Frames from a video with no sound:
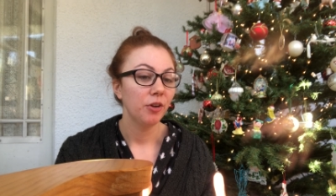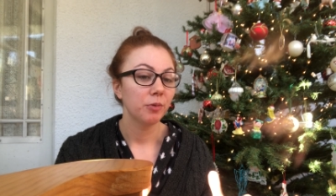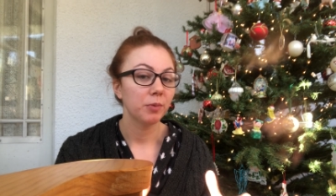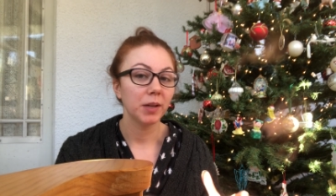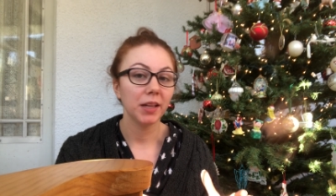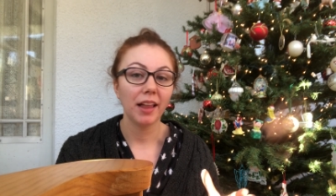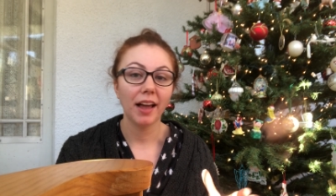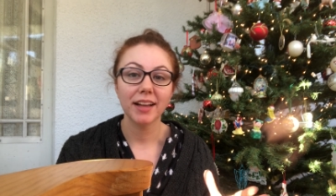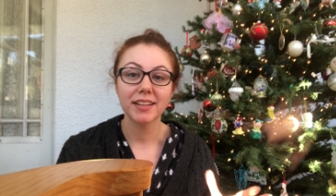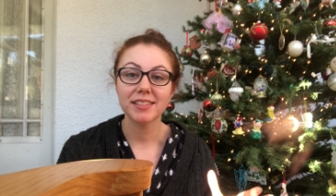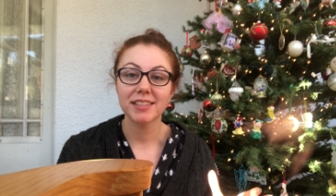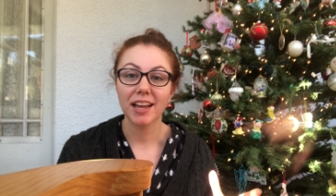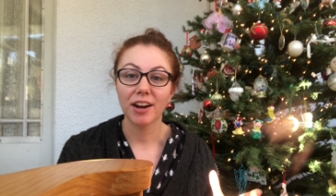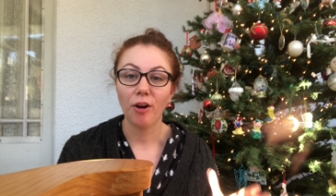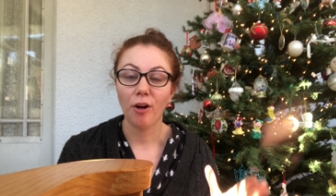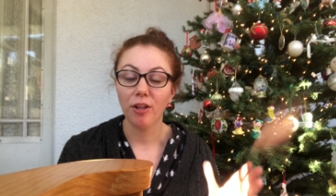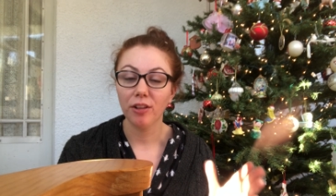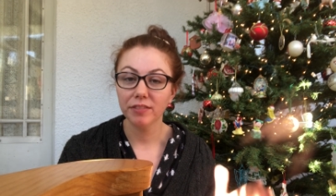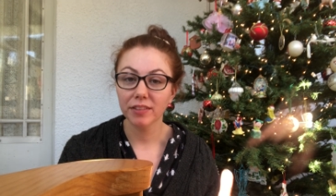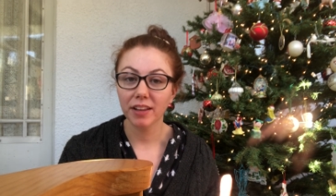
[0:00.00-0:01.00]
realized that
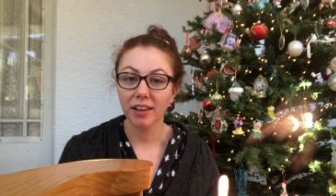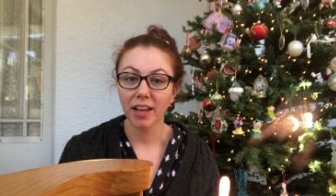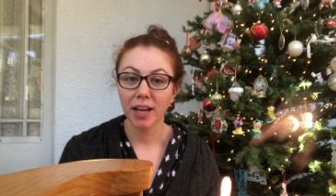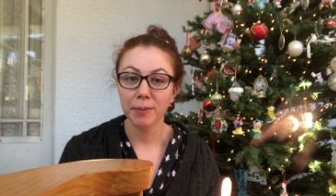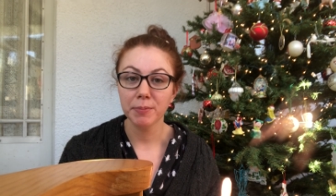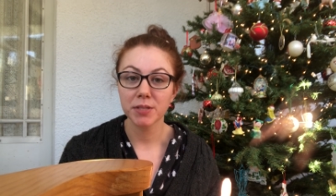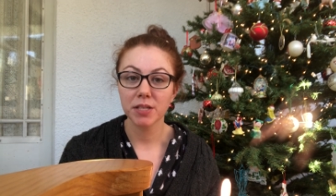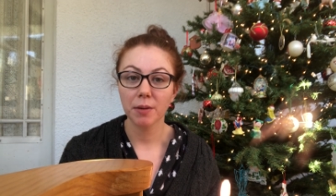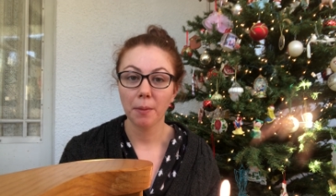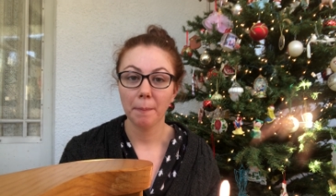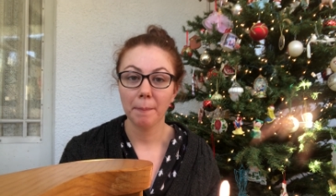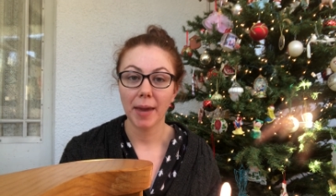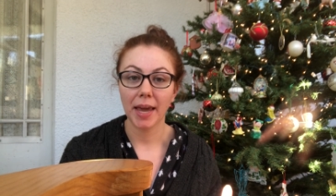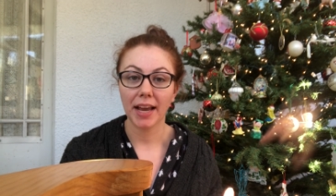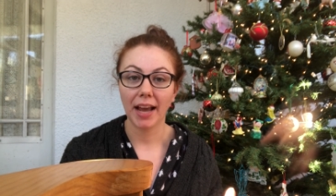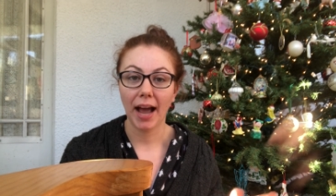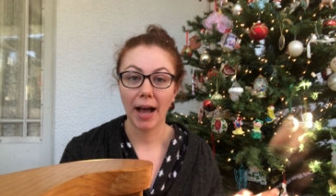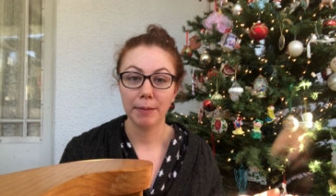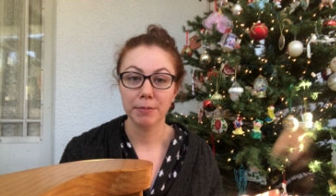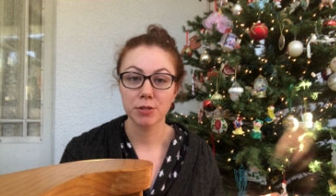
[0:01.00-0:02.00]
all the clips
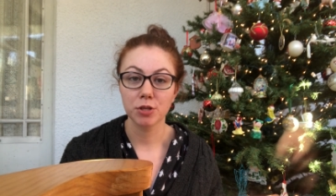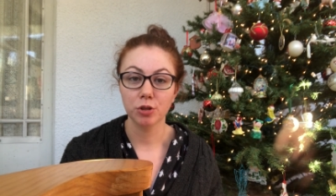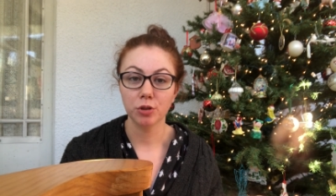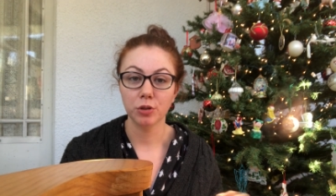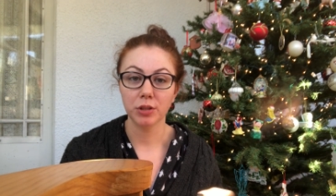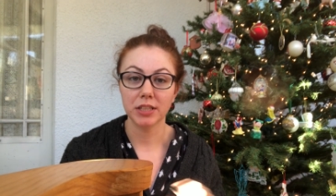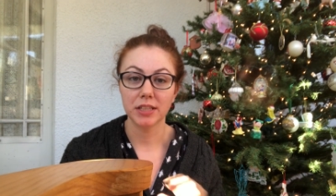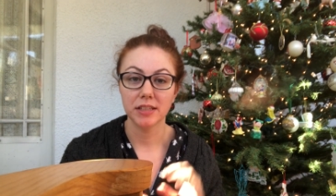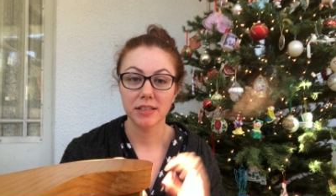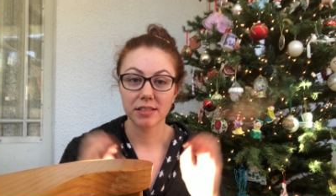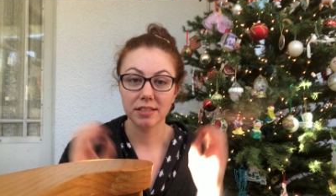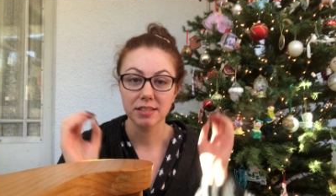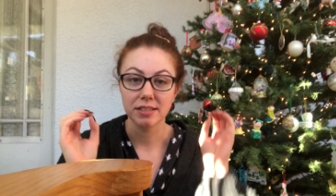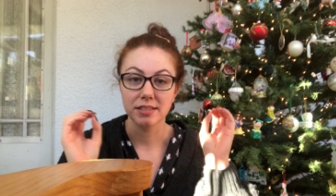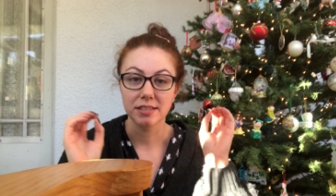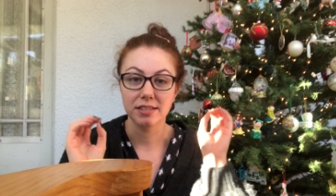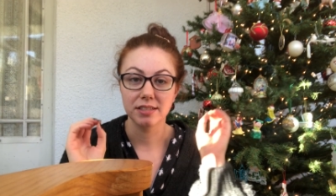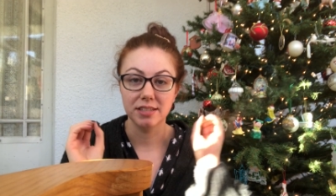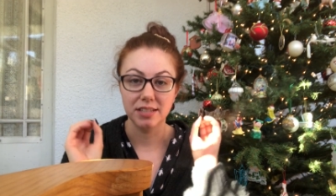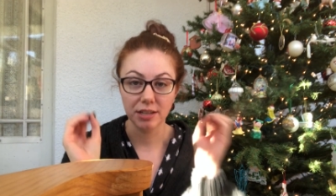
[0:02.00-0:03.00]
make absolutely
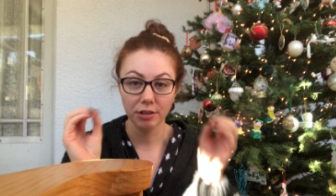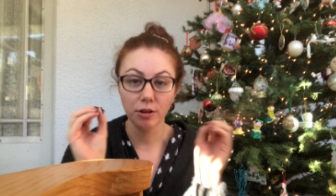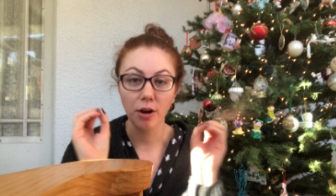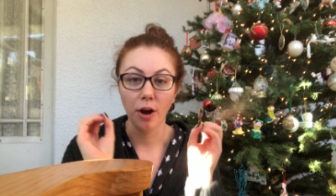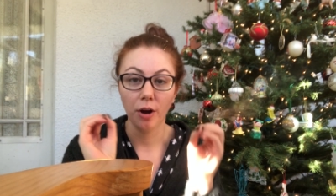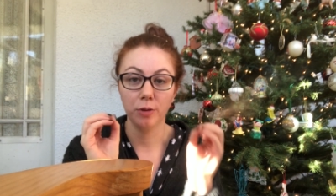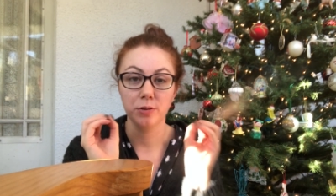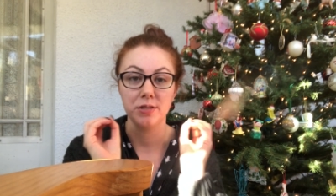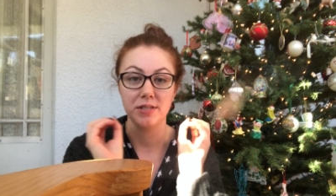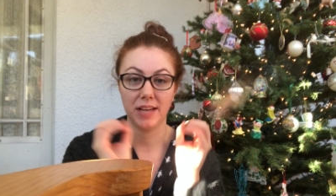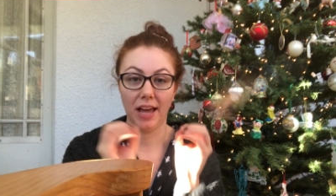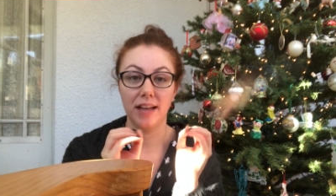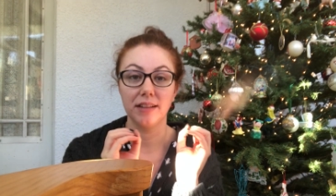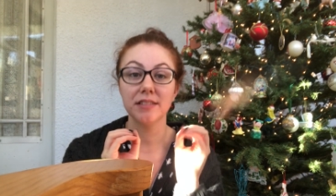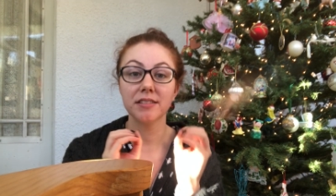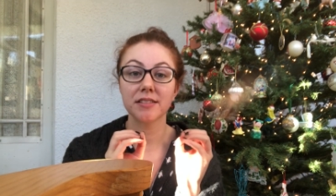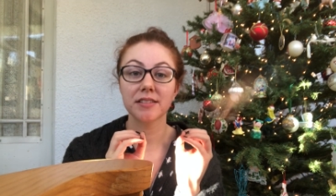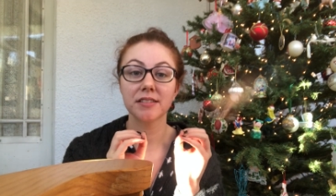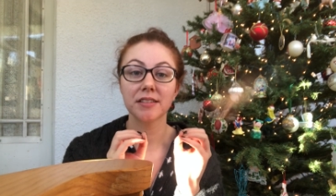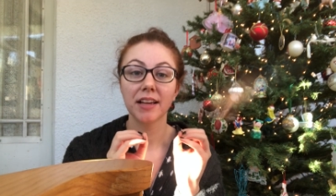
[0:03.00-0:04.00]
zero
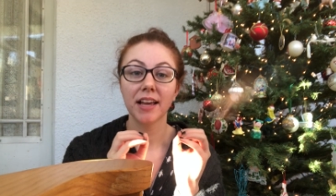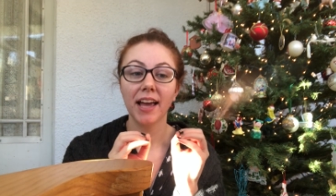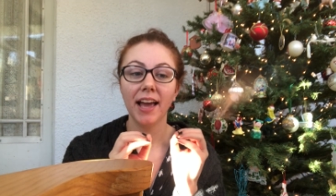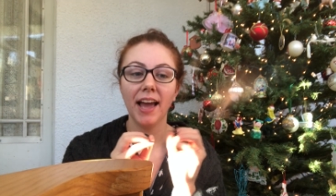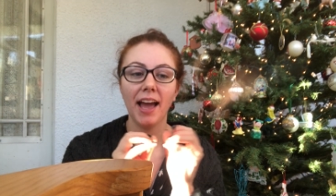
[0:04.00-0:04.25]
sense